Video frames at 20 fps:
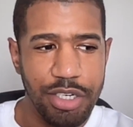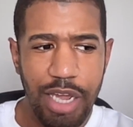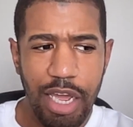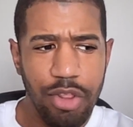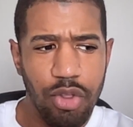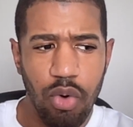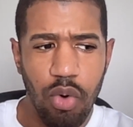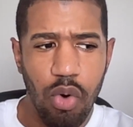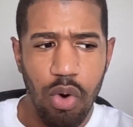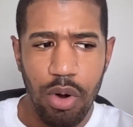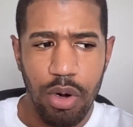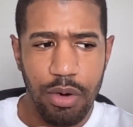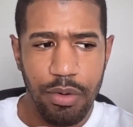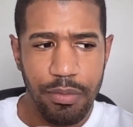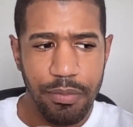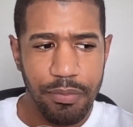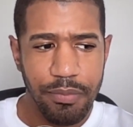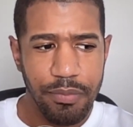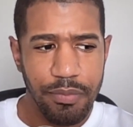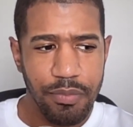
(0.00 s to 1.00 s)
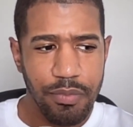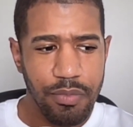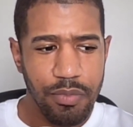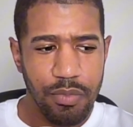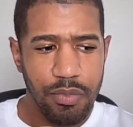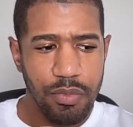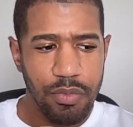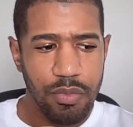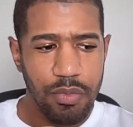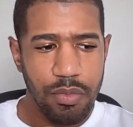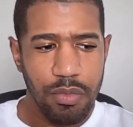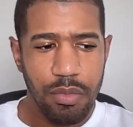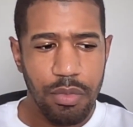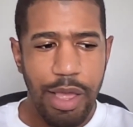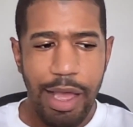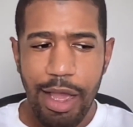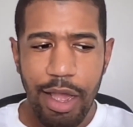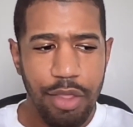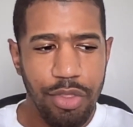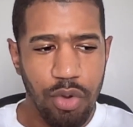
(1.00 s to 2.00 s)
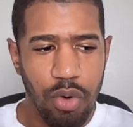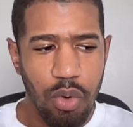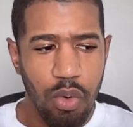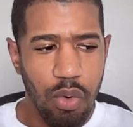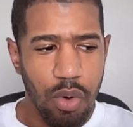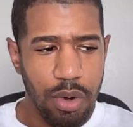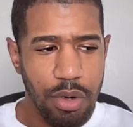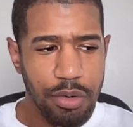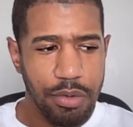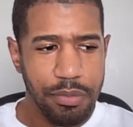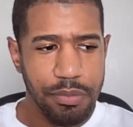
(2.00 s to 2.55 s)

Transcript: Either or. Either or.